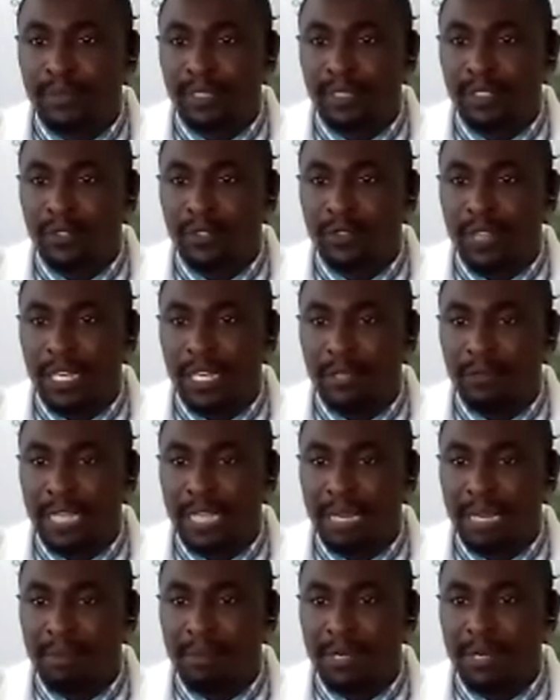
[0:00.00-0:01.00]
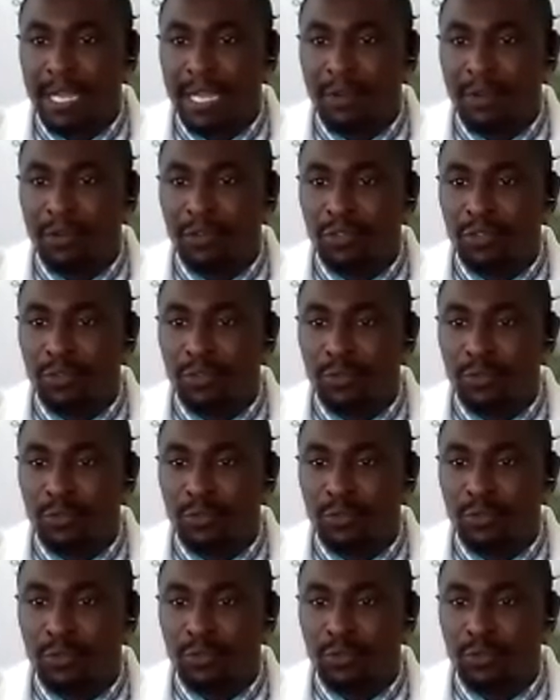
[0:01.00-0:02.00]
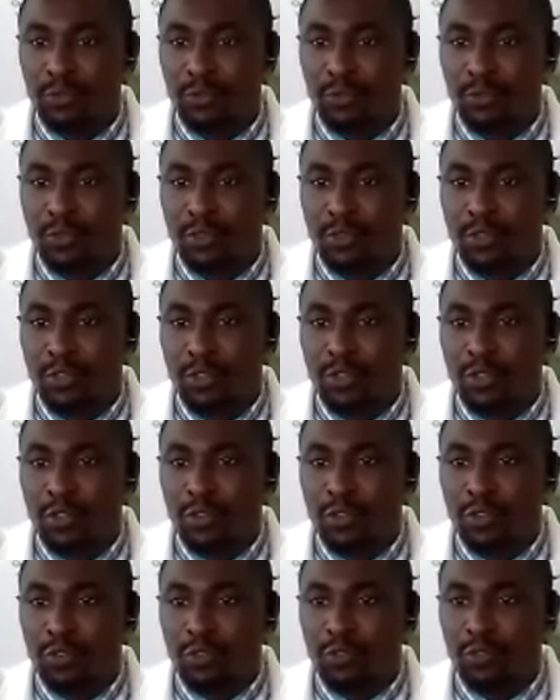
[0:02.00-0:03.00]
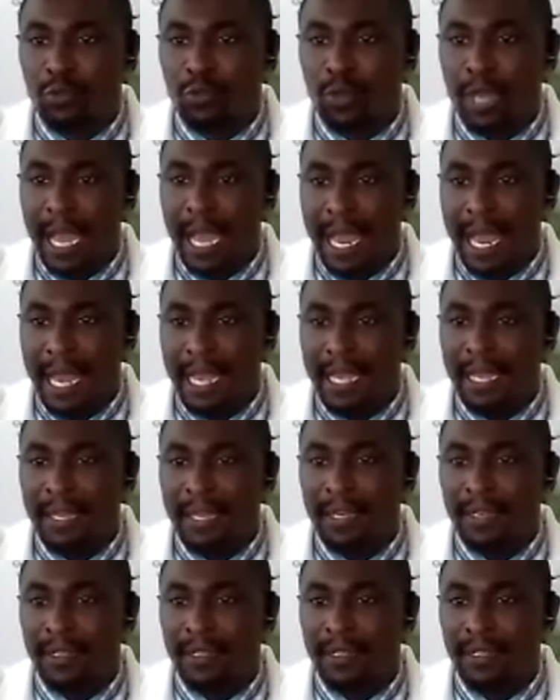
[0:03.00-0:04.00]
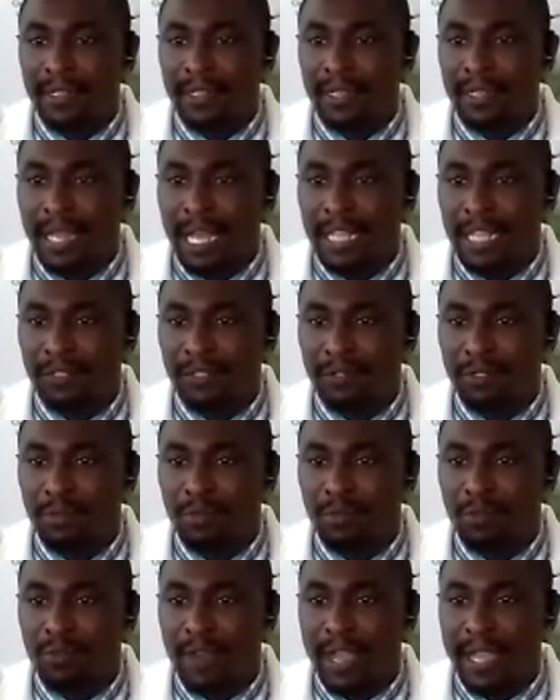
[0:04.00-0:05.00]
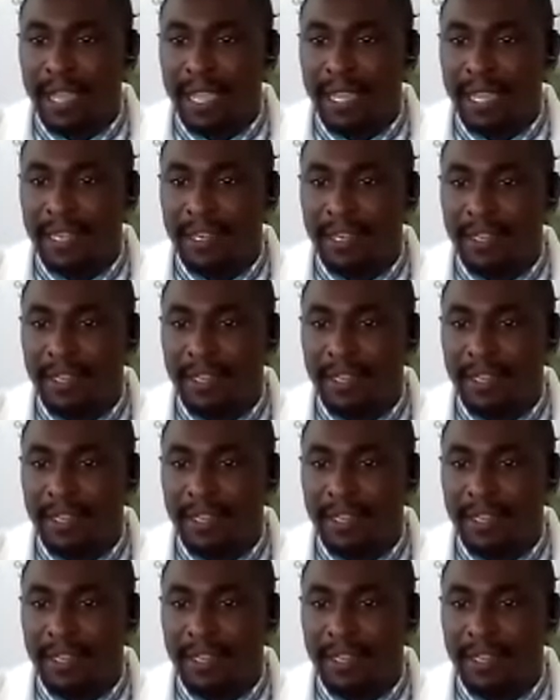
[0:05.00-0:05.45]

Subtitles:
so that you can be able now to learn as we move ahead.